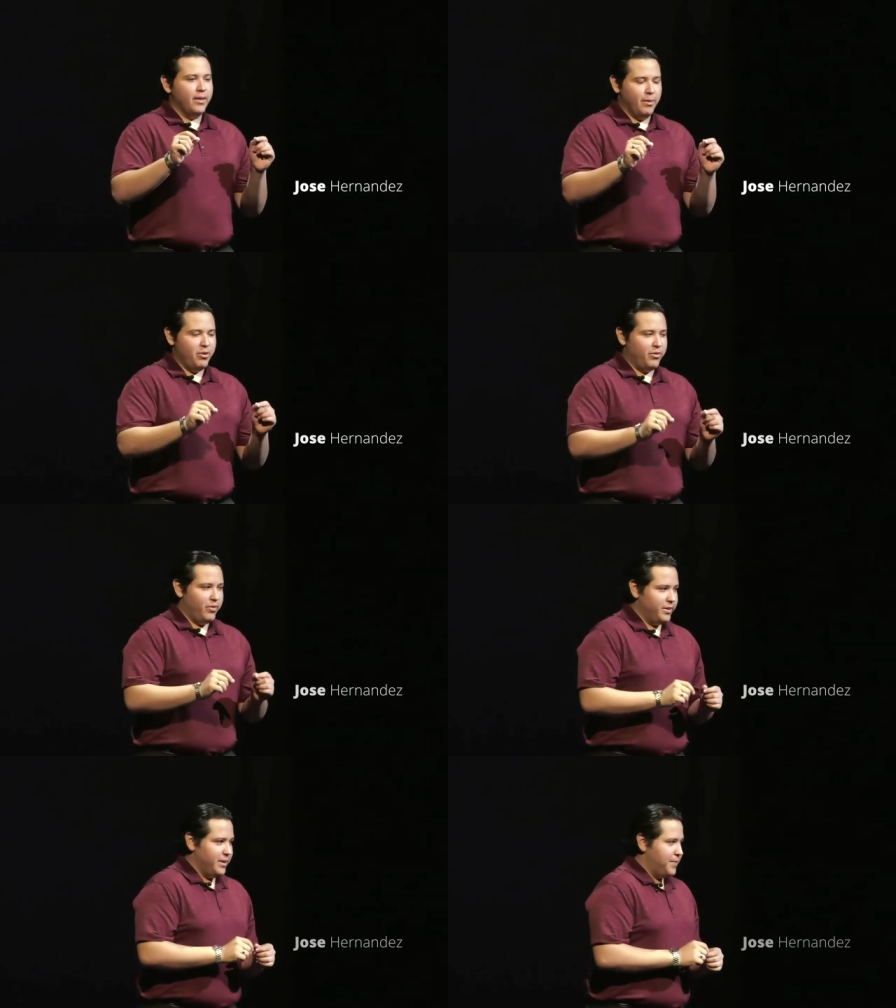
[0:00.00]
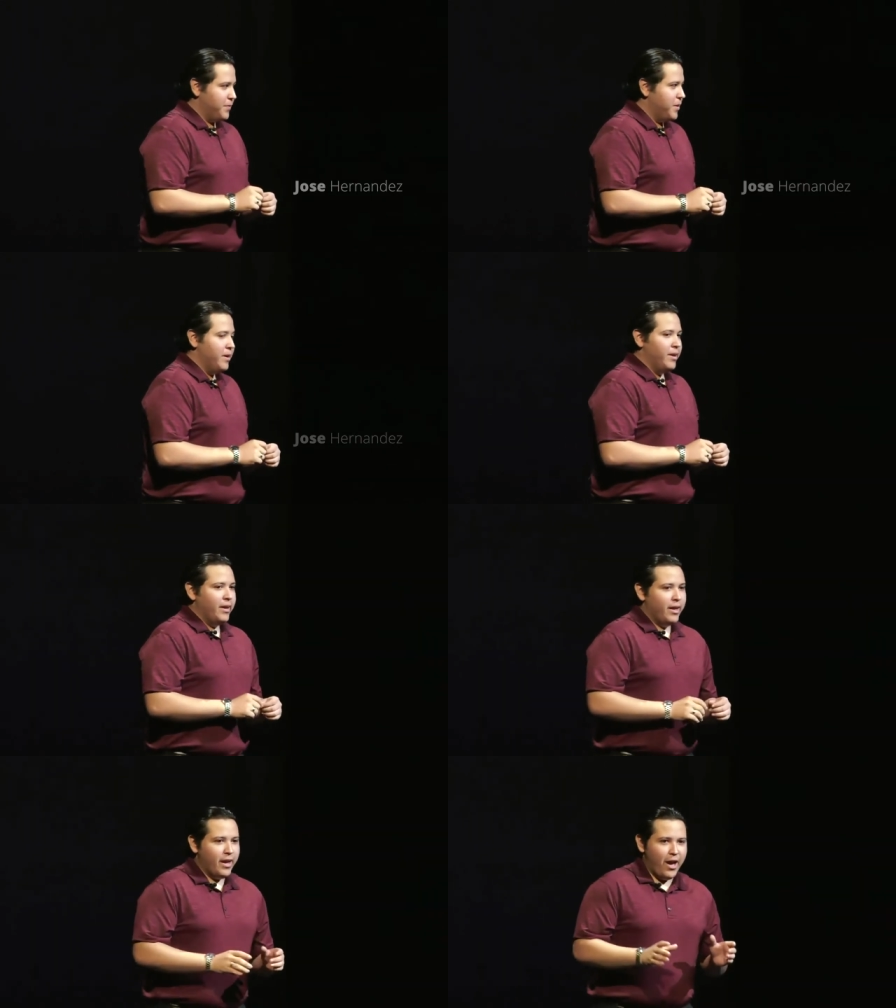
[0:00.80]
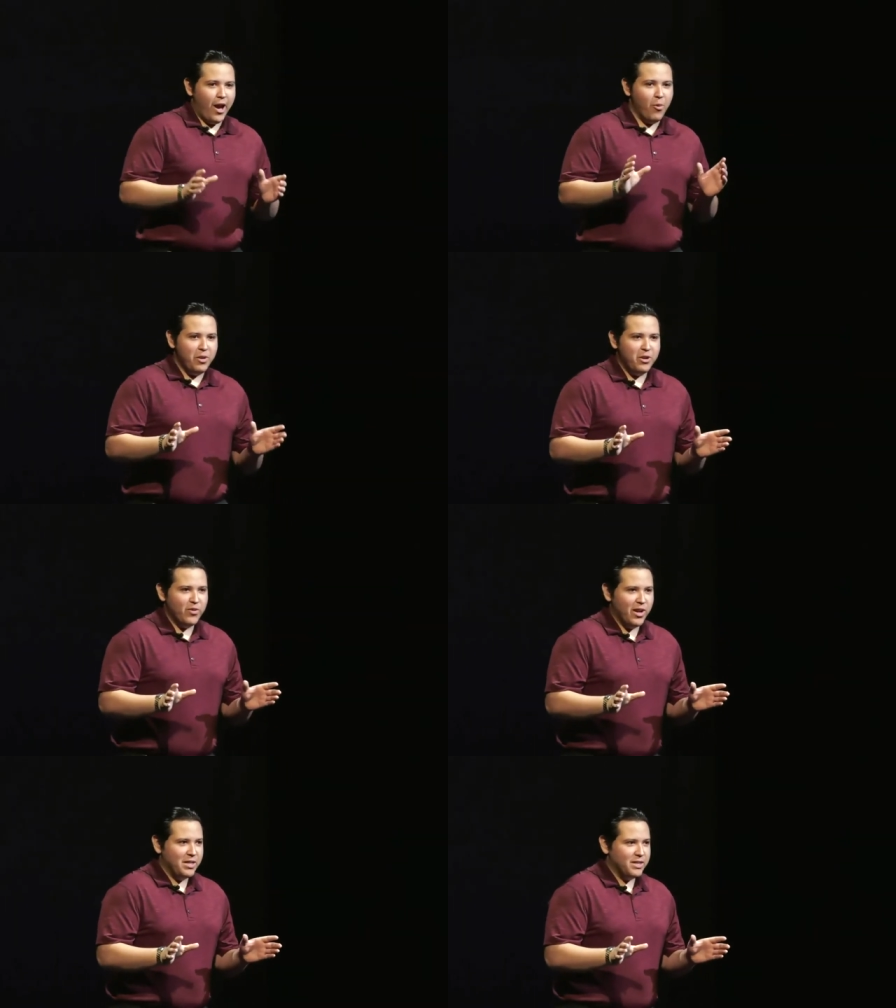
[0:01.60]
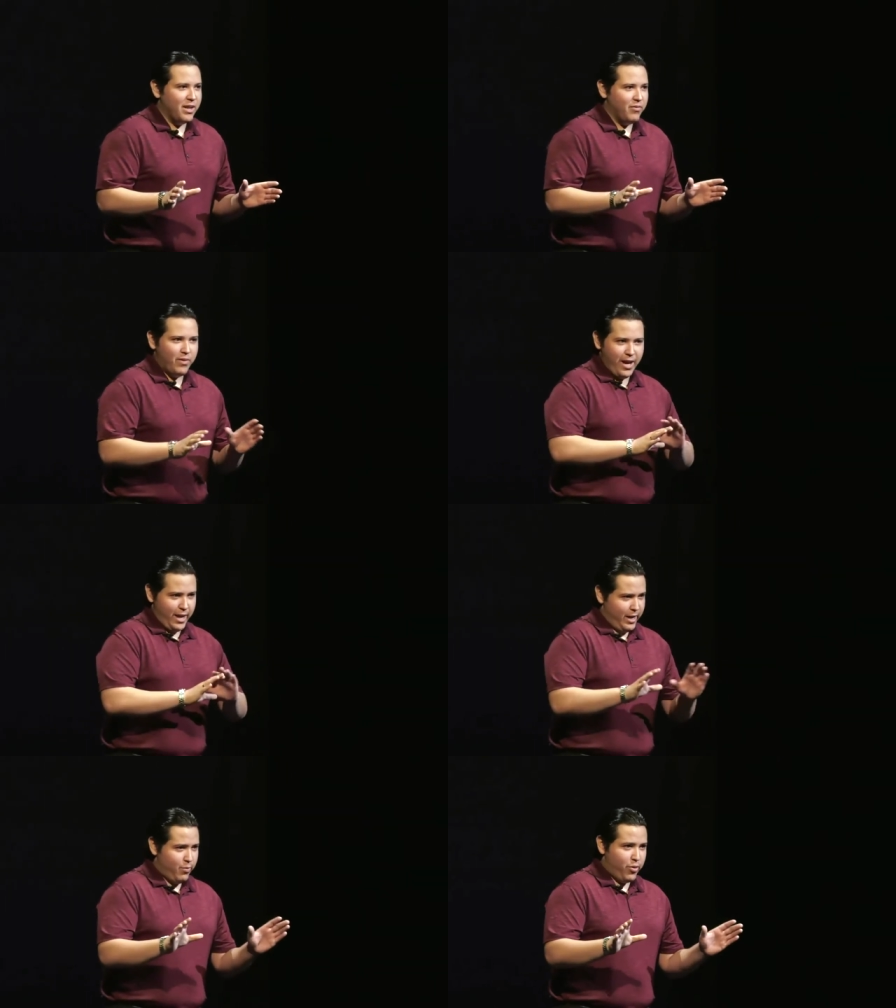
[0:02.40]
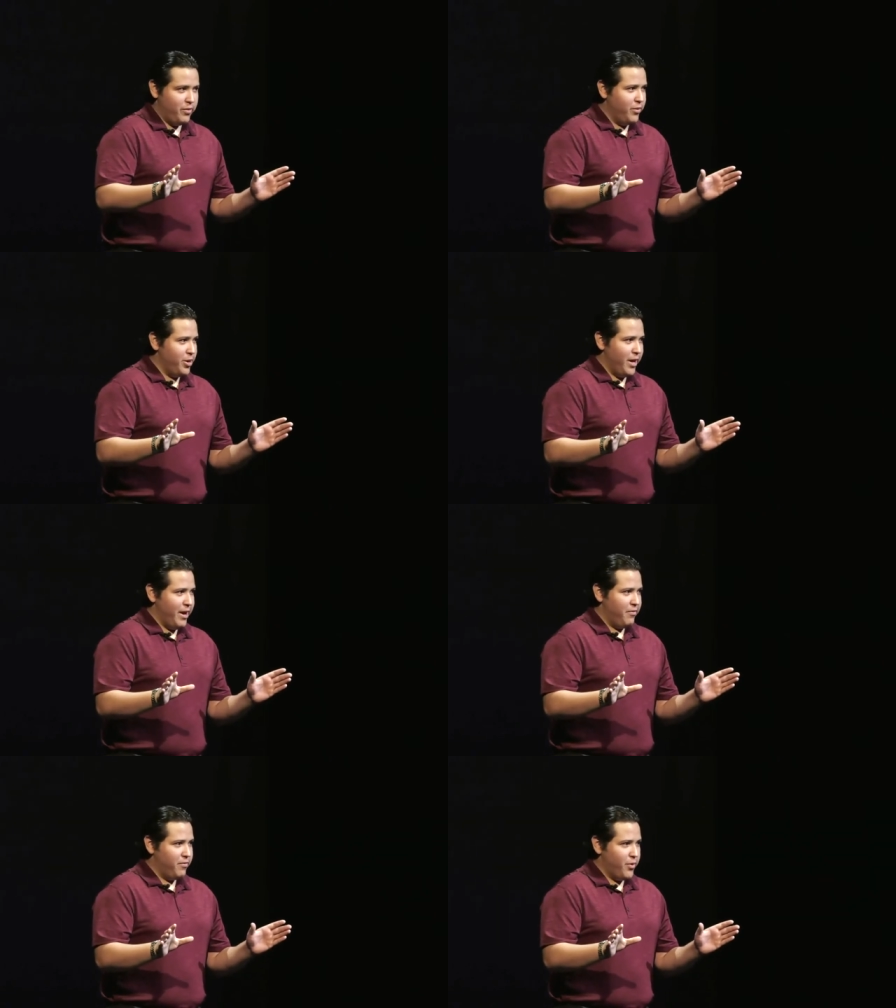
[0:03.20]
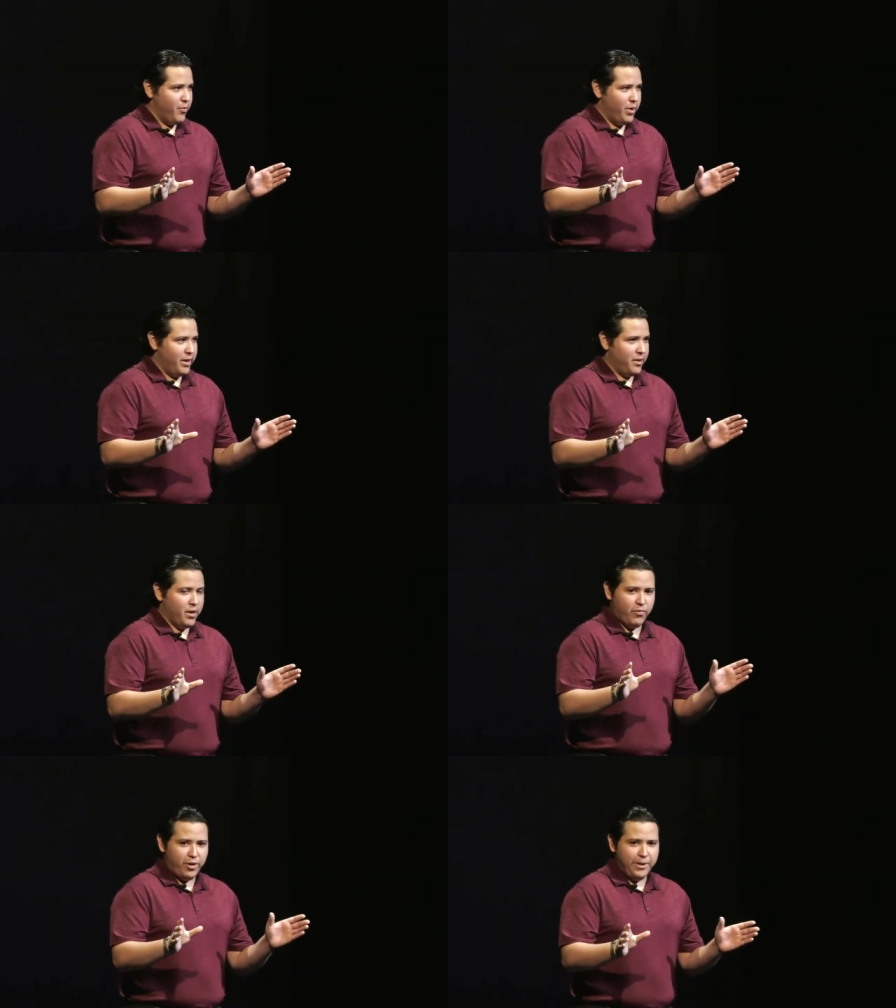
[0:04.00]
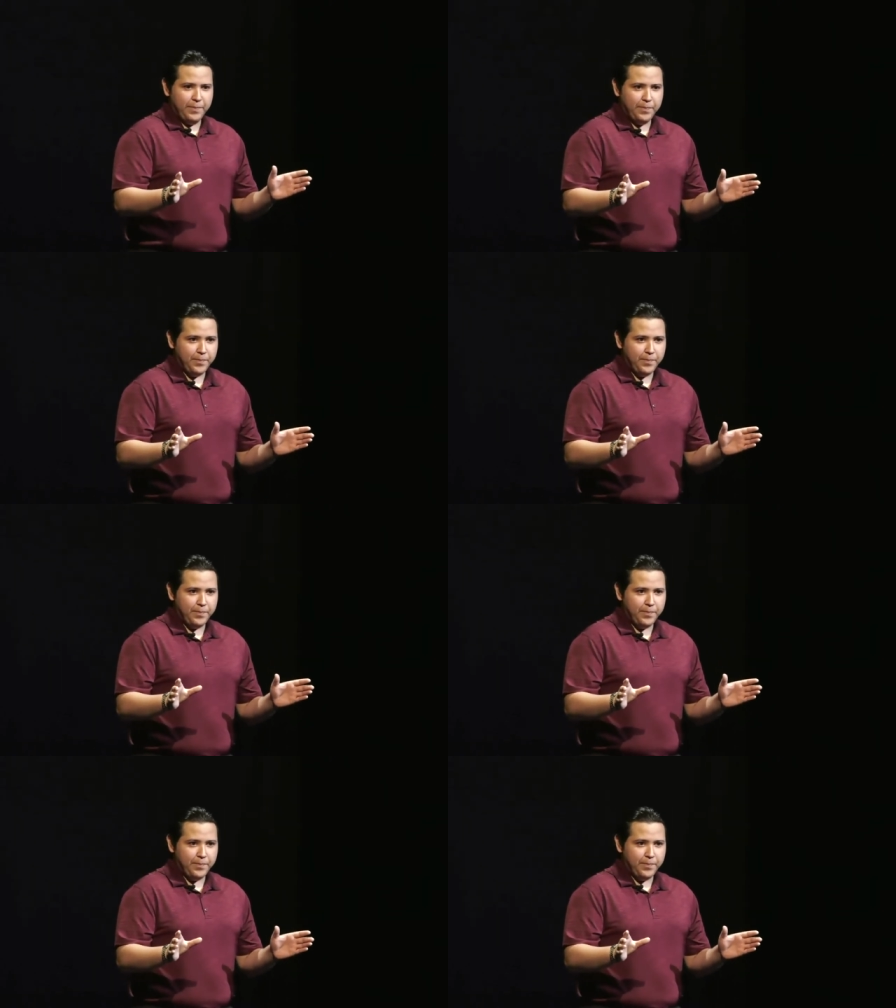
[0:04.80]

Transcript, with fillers: Let me rephrase that. How many of you guys have, at any point in your life, been afraid?